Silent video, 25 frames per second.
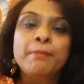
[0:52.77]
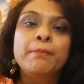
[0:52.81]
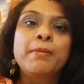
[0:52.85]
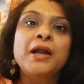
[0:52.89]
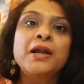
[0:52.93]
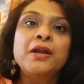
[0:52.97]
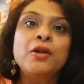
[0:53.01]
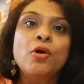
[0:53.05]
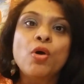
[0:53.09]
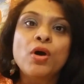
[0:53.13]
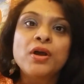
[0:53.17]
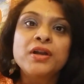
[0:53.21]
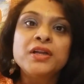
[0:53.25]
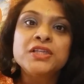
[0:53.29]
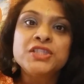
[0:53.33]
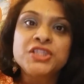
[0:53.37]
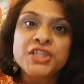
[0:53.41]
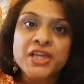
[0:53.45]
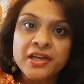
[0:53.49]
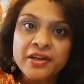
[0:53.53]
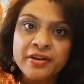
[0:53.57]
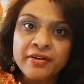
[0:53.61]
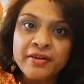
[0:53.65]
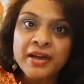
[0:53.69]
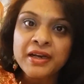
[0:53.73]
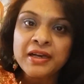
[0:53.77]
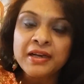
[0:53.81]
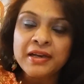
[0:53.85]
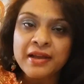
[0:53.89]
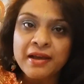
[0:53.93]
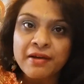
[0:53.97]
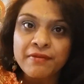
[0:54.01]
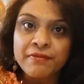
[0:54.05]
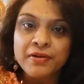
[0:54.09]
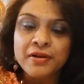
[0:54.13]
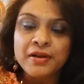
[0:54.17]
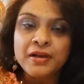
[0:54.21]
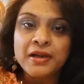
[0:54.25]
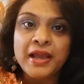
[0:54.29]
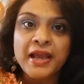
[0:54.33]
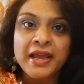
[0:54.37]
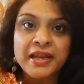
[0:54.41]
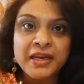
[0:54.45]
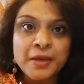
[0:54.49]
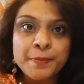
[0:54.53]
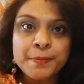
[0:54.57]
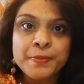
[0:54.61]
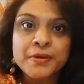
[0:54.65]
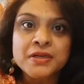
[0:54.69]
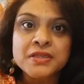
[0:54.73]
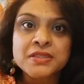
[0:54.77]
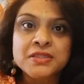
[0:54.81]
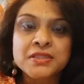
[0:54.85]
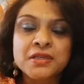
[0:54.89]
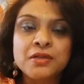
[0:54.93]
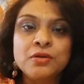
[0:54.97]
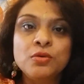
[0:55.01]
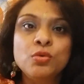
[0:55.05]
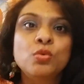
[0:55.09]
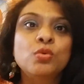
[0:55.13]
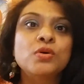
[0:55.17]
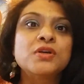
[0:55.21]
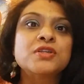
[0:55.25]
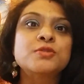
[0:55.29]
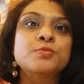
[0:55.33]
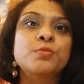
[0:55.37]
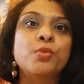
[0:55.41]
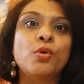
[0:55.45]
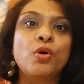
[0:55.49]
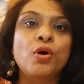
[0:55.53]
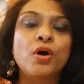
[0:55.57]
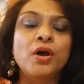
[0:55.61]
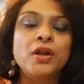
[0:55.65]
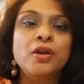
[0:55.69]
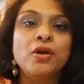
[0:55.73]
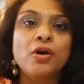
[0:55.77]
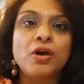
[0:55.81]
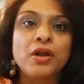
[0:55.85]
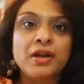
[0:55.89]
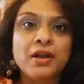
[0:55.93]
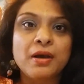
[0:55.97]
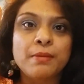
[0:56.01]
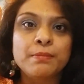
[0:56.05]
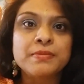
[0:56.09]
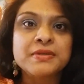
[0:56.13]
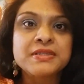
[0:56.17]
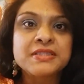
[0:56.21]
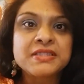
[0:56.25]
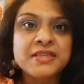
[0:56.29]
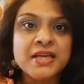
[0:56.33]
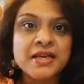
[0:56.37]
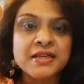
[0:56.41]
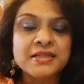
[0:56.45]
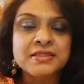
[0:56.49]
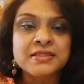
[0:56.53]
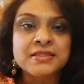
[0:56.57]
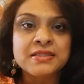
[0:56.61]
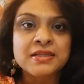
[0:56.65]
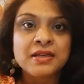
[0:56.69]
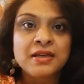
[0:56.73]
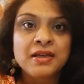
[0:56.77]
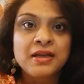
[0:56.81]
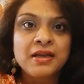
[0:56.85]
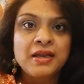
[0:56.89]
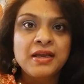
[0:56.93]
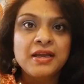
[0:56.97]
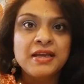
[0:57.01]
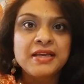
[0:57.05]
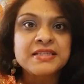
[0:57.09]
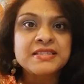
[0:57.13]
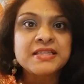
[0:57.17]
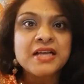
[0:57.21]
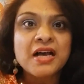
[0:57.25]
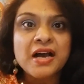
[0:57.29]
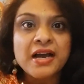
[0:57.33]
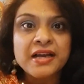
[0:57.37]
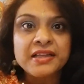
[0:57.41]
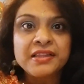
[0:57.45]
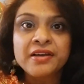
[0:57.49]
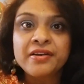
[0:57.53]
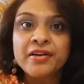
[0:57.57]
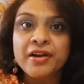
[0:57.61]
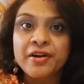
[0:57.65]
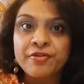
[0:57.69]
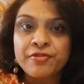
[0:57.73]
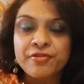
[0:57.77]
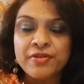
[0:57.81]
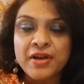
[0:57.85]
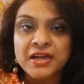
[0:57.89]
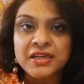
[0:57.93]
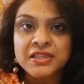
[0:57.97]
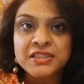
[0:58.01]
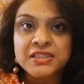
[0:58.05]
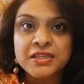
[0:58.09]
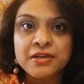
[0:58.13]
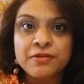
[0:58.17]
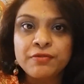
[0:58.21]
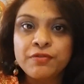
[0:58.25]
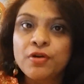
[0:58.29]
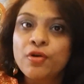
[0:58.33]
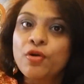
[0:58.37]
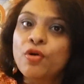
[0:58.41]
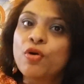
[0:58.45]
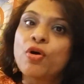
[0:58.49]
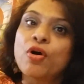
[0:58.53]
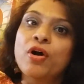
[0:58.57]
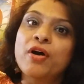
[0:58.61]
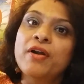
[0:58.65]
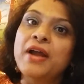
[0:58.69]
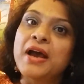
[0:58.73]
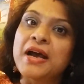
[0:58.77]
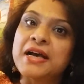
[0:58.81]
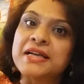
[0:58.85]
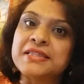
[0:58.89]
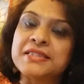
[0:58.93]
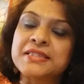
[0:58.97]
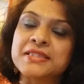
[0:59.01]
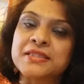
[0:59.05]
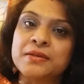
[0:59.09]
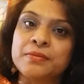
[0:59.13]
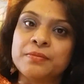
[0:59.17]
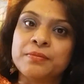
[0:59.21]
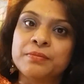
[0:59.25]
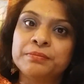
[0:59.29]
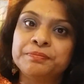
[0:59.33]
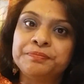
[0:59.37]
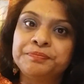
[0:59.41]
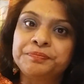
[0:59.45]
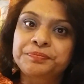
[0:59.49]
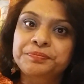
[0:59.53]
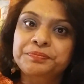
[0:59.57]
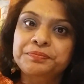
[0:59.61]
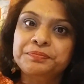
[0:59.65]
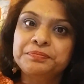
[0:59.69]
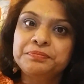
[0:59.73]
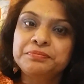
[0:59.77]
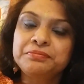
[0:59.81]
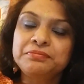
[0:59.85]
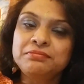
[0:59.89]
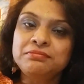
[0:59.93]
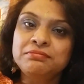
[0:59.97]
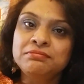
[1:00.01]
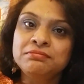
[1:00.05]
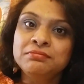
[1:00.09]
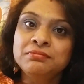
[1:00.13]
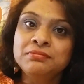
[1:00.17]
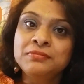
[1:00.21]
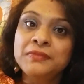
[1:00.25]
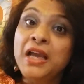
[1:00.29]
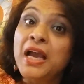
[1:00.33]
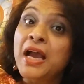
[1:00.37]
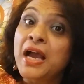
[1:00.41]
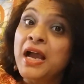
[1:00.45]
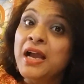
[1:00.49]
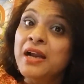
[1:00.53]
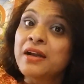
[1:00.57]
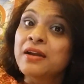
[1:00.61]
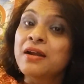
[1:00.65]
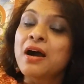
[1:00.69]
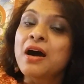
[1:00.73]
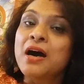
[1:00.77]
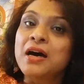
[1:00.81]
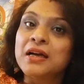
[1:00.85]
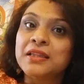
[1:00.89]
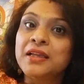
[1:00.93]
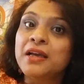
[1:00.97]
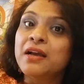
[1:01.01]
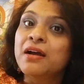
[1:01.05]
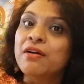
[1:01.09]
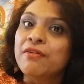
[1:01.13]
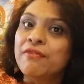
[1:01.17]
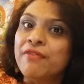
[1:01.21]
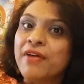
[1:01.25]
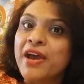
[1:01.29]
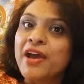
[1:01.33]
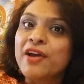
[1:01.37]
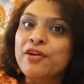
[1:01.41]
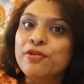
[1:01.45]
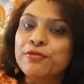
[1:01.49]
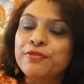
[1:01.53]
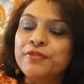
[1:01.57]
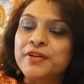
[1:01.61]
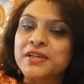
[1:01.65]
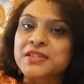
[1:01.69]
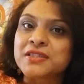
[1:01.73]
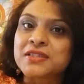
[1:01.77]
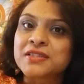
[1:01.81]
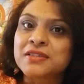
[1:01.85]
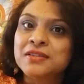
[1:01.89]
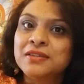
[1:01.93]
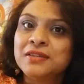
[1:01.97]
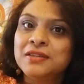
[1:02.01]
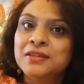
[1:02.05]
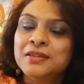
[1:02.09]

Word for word: But on a generic level, any person who is born on number 6 is either attractive or handsome. And are they aware of it?